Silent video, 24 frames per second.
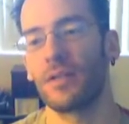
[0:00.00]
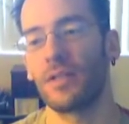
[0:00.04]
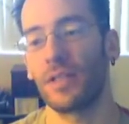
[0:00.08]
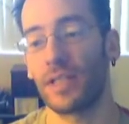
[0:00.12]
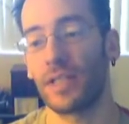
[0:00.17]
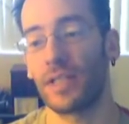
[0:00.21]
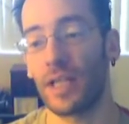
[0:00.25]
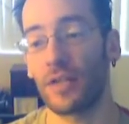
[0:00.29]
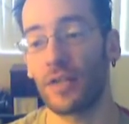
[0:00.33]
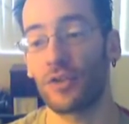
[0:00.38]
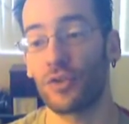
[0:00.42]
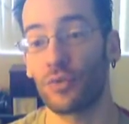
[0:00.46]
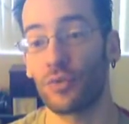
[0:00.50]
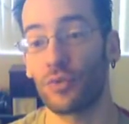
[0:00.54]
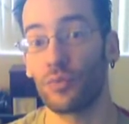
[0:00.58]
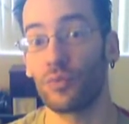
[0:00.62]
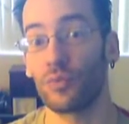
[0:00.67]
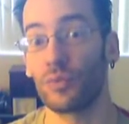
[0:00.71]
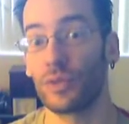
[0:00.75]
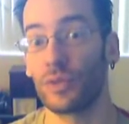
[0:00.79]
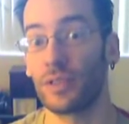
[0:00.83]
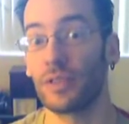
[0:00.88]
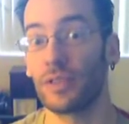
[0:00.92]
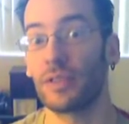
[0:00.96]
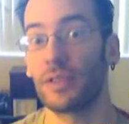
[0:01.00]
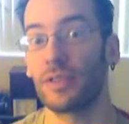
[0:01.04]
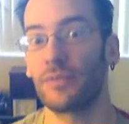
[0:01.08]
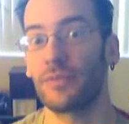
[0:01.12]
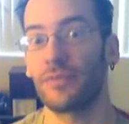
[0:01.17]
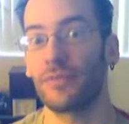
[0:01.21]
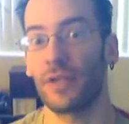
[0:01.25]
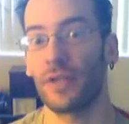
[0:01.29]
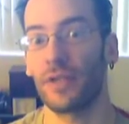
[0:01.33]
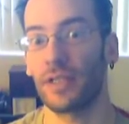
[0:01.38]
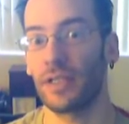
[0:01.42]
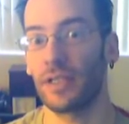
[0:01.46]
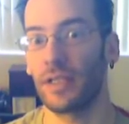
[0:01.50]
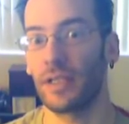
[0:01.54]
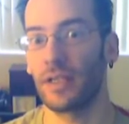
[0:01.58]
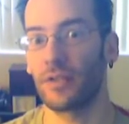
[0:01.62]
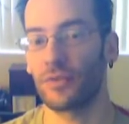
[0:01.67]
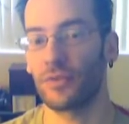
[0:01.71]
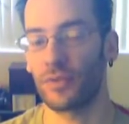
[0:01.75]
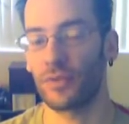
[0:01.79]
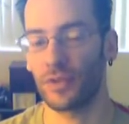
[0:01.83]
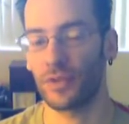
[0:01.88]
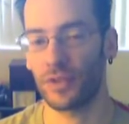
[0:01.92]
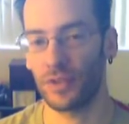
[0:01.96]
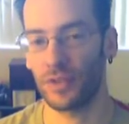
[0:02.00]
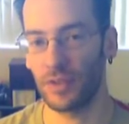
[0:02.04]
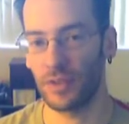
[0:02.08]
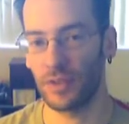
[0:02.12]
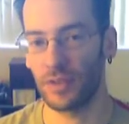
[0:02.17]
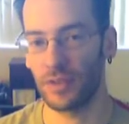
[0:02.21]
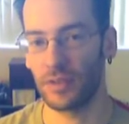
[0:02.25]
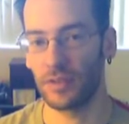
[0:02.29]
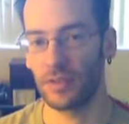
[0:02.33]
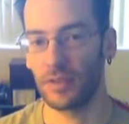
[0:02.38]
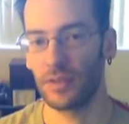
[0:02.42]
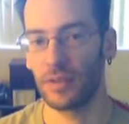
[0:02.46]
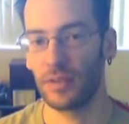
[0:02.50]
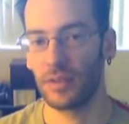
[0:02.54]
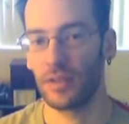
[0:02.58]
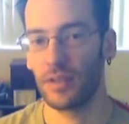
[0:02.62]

to get you really fucking interested,